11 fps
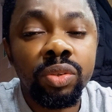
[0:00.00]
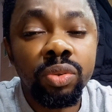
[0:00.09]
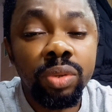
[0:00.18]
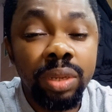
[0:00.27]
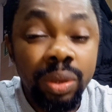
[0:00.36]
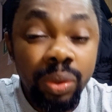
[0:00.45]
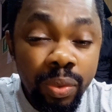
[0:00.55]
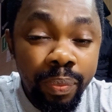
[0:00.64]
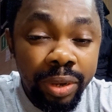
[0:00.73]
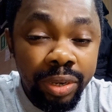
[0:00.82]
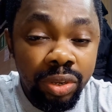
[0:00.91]
So the low
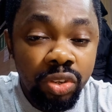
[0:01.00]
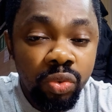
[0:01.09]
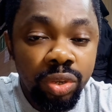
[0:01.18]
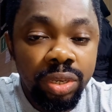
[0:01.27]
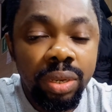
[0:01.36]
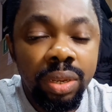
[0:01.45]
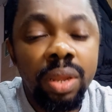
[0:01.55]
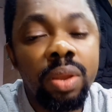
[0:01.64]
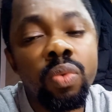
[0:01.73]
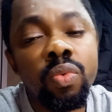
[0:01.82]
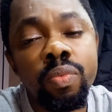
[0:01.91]
pressure switch
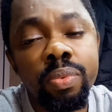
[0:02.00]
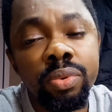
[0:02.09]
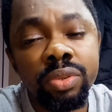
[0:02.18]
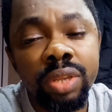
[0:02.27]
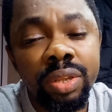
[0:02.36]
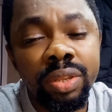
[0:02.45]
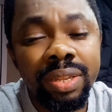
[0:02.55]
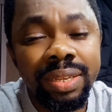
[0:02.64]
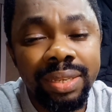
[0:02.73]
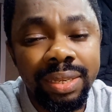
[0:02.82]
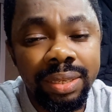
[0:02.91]
will protect
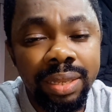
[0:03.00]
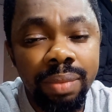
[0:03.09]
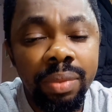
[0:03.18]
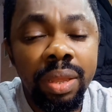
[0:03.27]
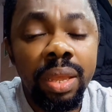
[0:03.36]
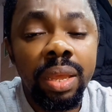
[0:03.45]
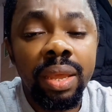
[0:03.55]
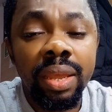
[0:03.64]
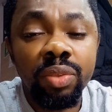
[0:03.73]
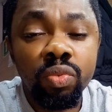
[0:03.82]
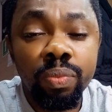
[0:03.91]
the system.
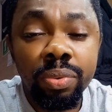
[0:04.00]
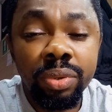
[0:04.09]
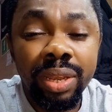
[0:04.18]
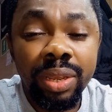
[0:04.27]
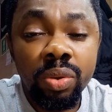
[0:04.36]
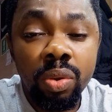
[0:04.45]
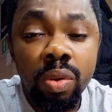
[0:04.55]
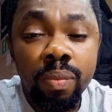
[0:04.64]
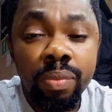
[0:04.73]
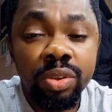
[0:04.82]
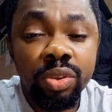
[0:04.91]
It will protect your
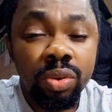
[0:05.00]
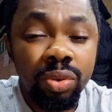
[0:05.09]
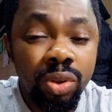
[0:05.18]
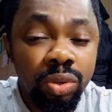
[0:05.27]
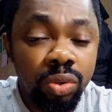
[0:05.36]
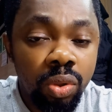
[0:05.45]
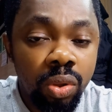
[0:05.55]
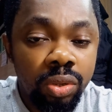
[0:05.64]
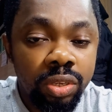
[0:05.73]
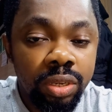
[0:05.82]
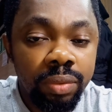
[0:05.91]
compressor not to
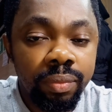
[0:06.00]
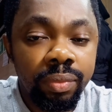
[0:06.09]
cut in.